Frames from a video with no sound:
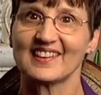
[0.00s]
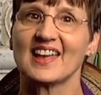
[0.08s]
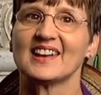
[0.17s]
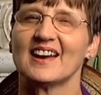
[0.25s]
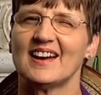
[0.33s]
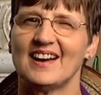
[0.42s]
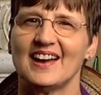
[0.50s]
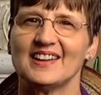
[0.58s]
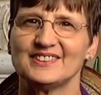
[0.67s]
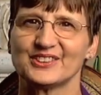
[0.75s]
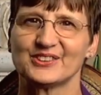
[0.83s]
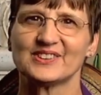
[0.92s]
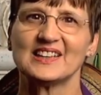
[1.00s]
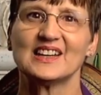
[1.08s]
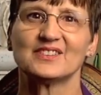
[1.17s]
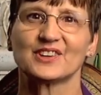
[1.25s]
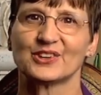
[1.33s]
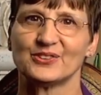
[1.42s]
and a high degree
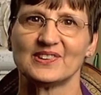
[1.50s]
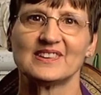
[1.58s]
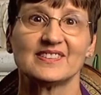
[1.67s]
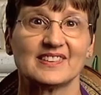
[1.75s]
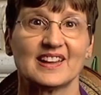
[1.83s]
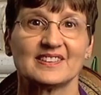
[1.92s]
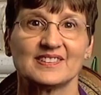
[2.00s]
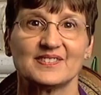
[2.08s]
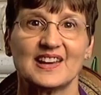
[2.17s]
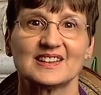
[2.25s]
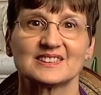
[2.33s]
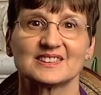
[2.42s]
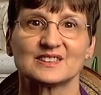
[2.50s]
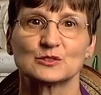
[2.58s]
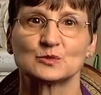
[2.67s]
of career satisfaction.